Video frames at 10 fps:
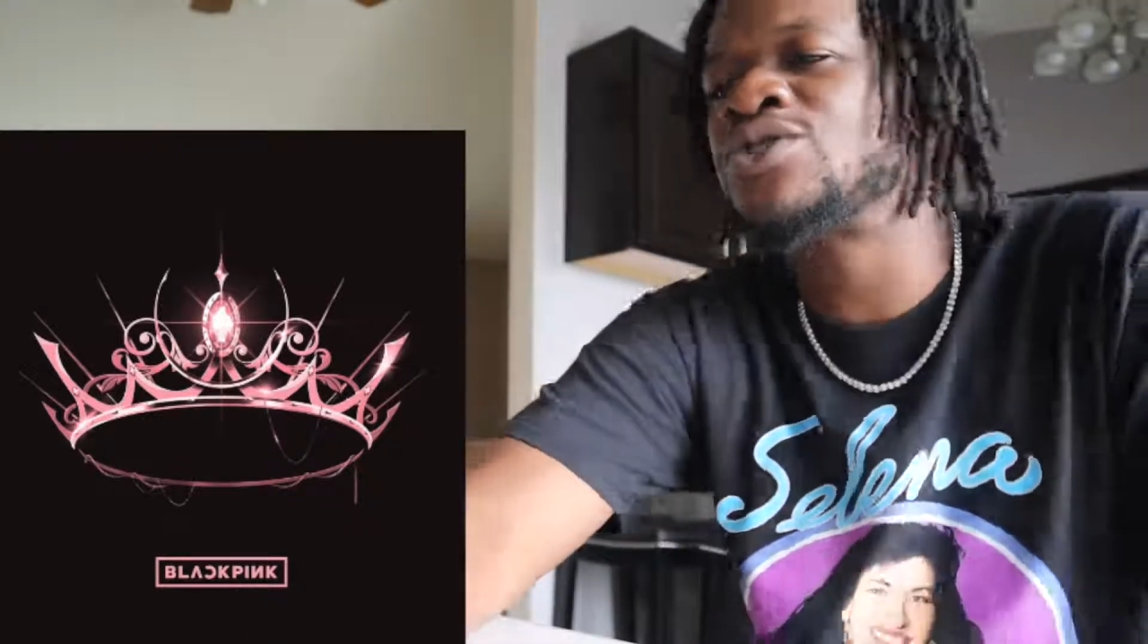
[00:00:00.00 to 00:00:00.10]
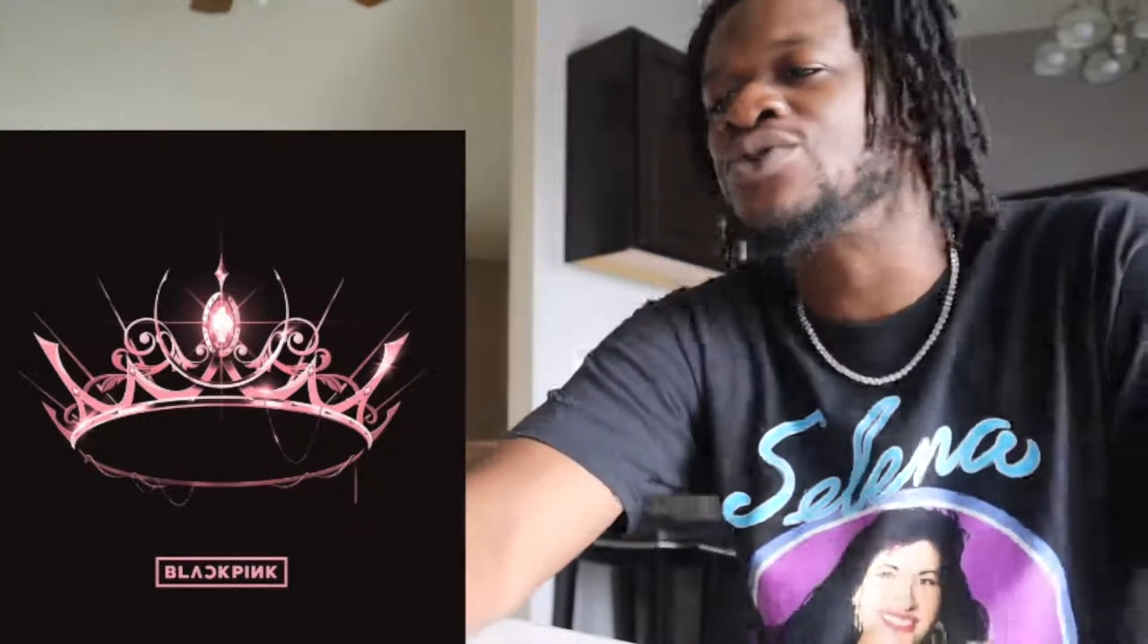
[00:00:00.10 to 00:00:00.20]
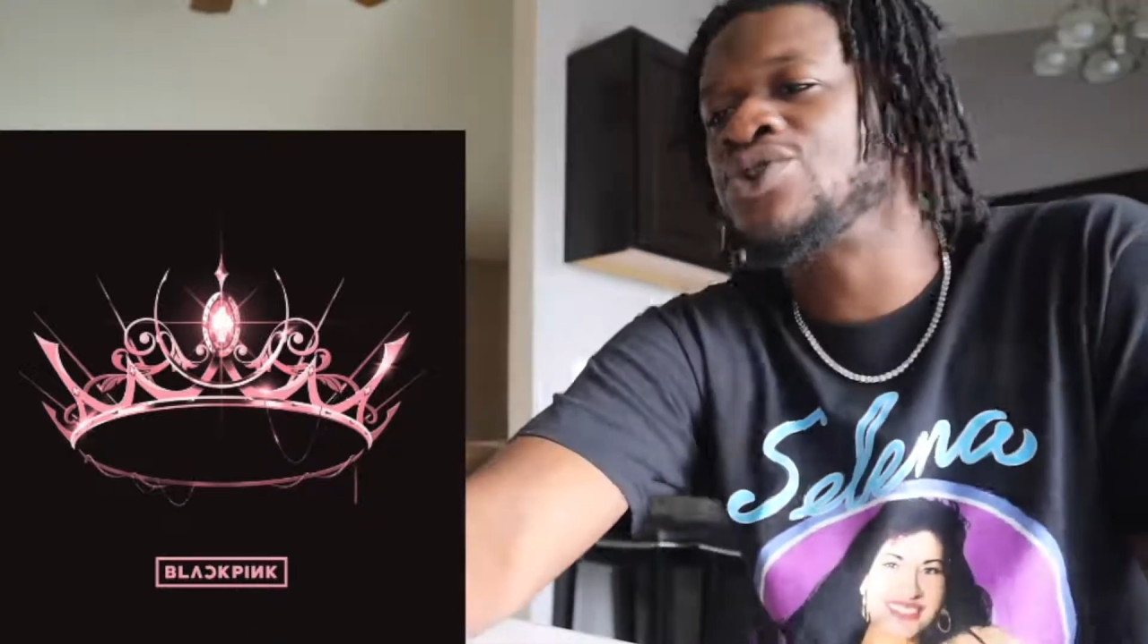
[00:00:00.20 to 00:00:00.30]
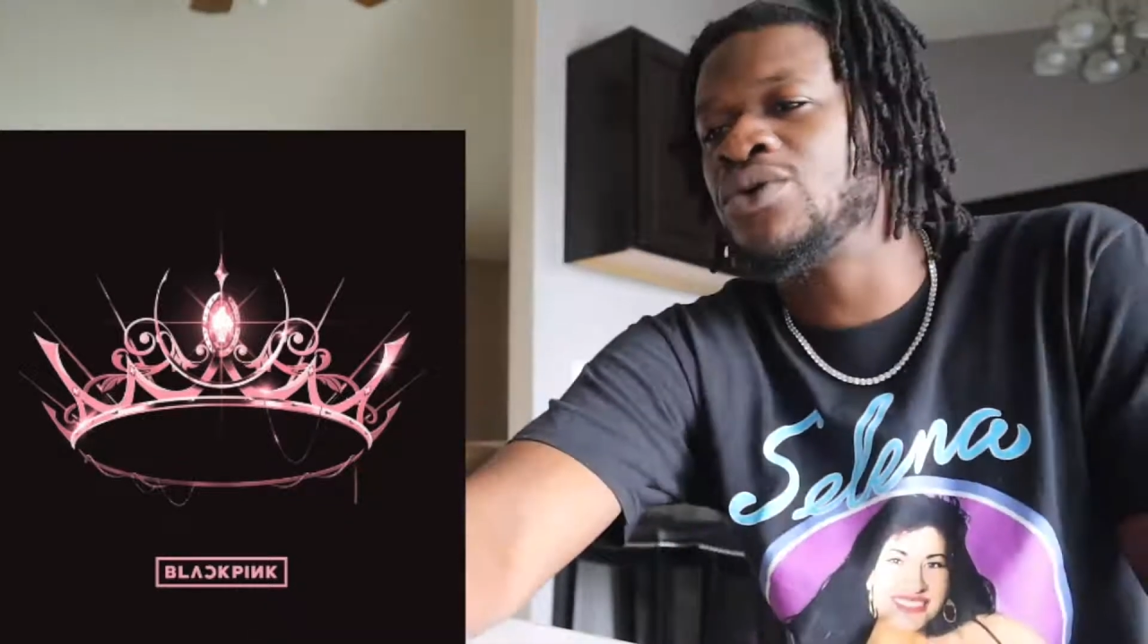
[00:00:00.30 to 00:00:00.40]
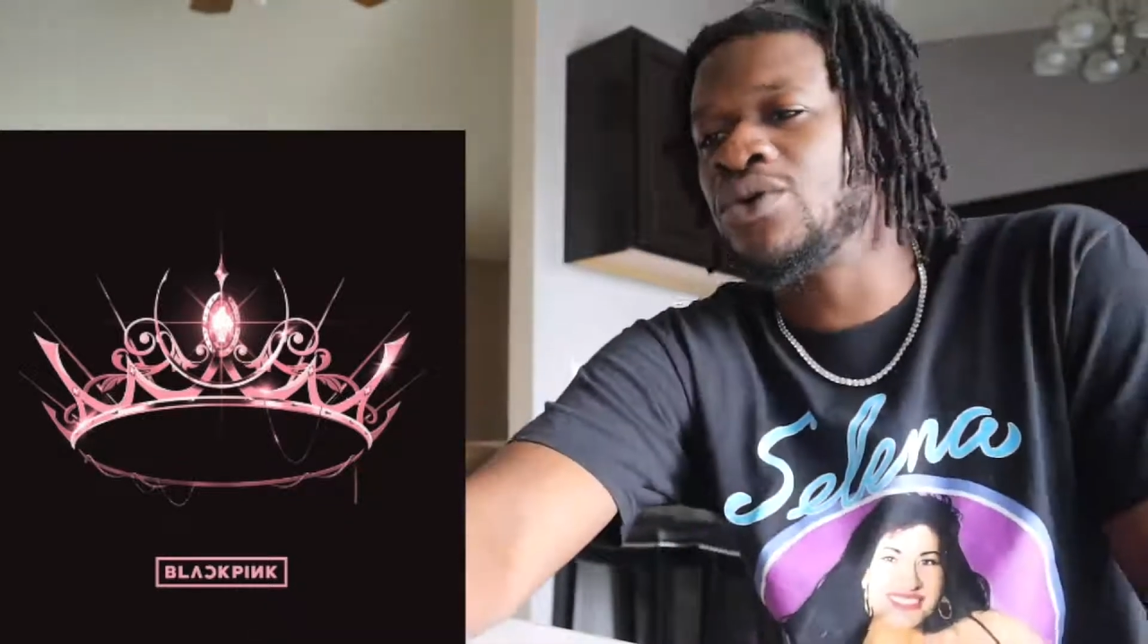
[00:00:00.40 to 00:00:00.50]
too
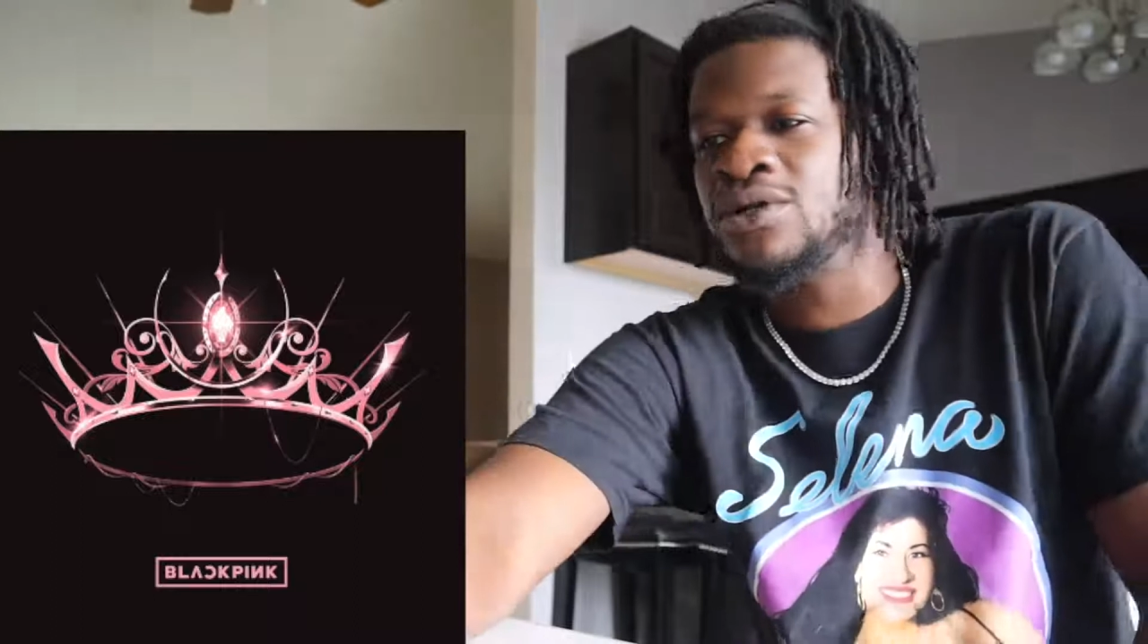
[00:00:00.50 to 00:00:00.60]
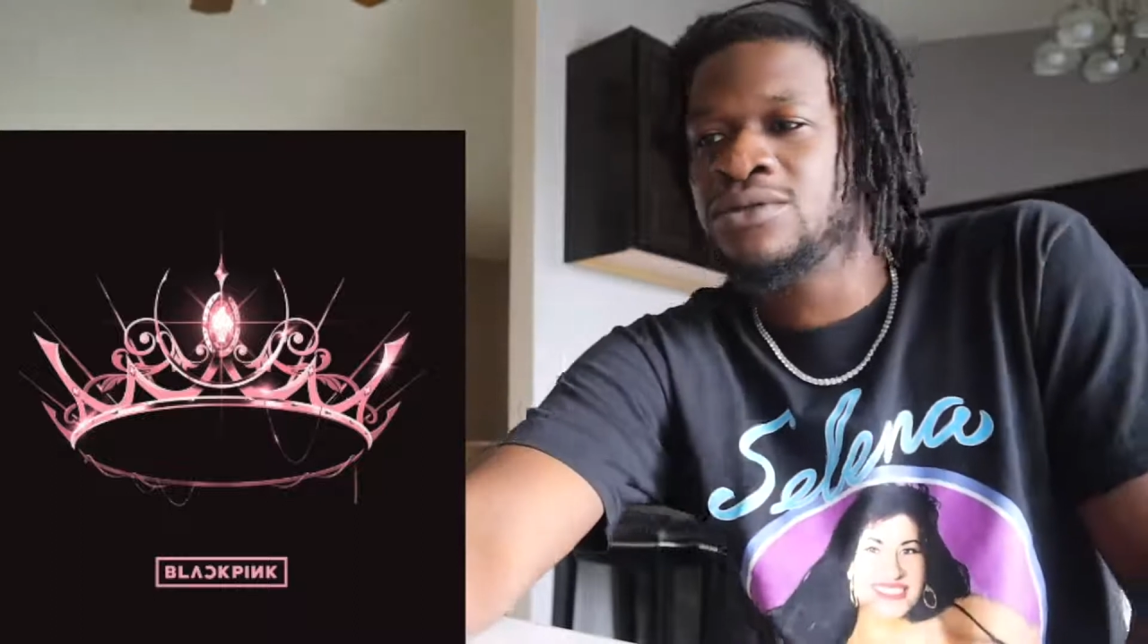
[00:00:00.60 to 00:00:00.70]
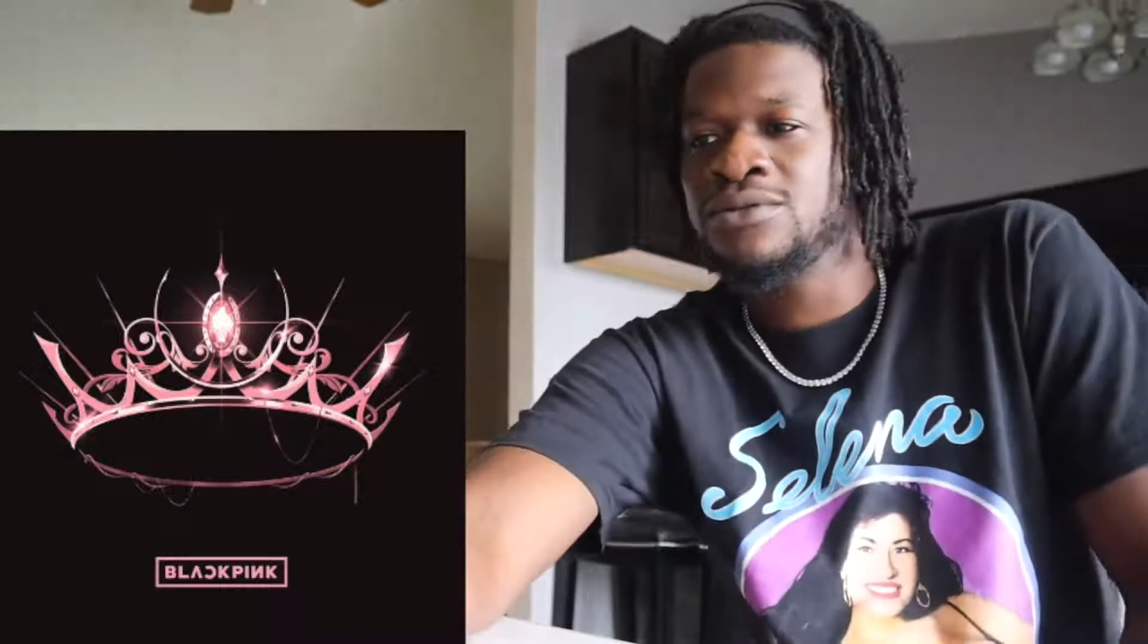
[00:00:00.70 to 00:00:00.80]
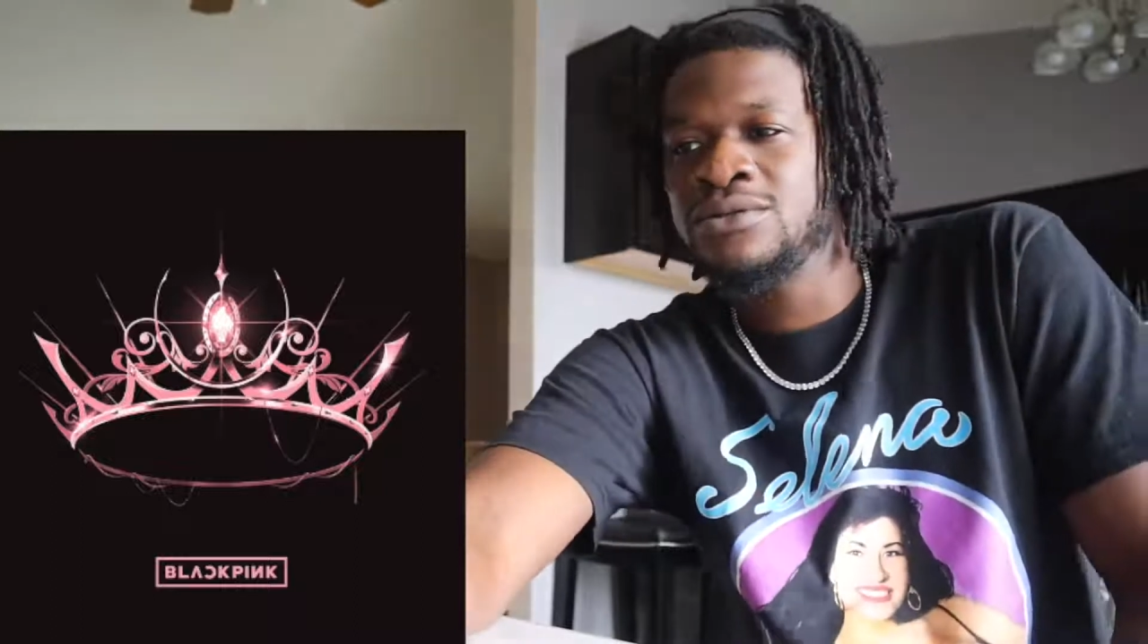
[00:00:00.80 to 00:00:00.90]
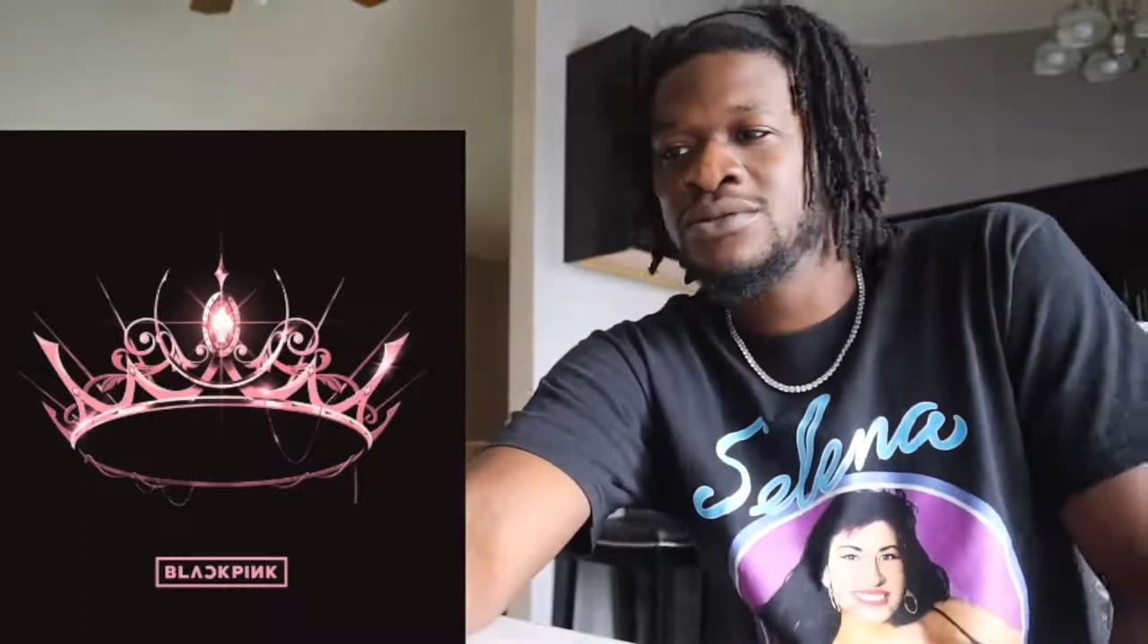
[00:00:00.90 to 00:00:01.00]
short.